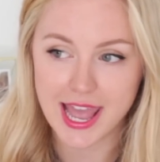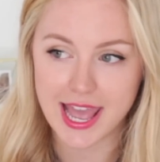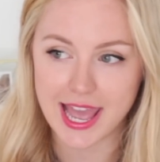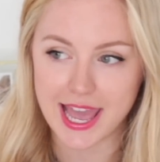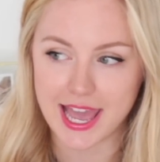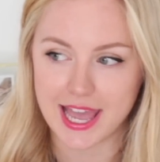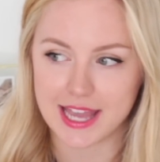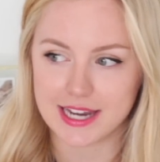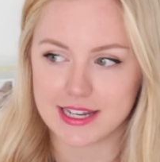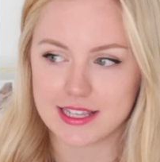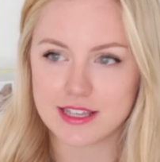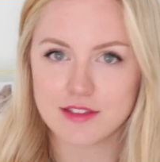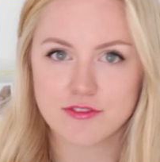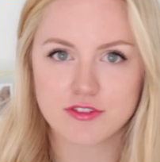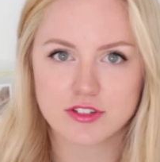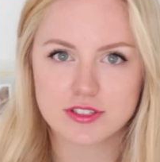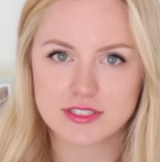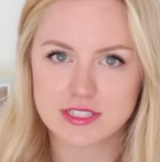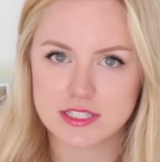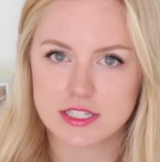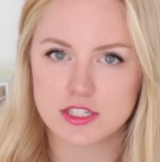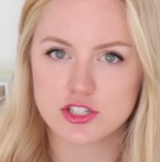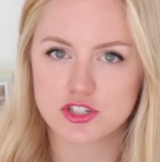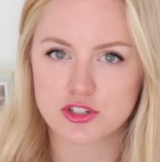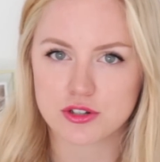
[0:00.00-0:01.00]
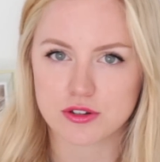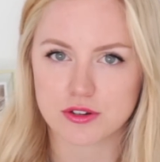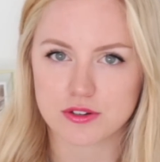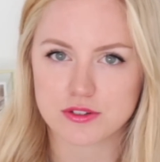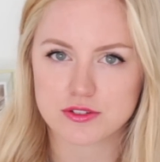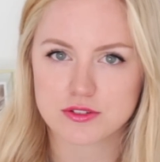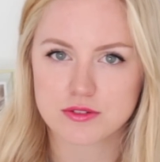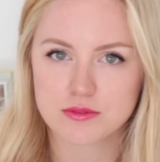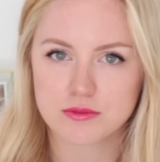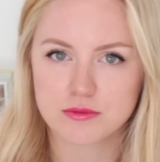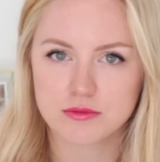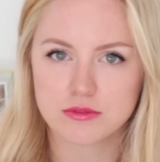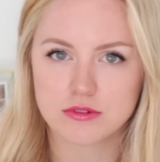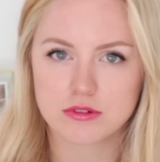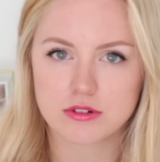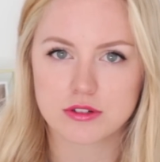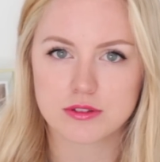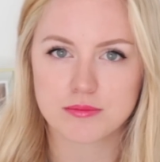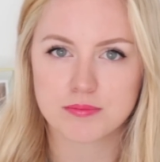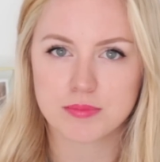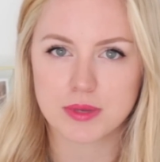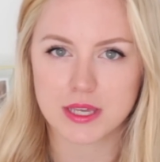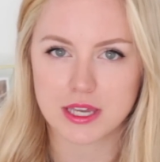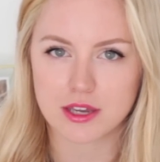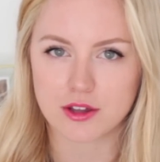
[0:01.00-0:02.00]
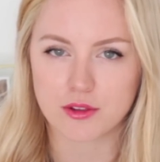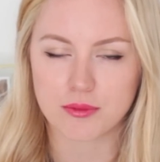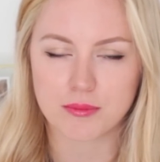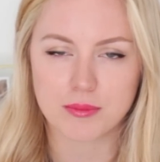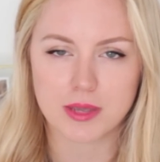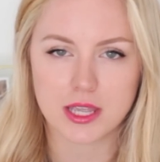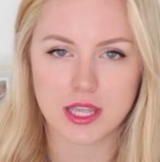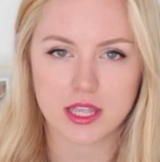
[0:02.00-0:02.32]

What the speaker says: And even teachers would pick on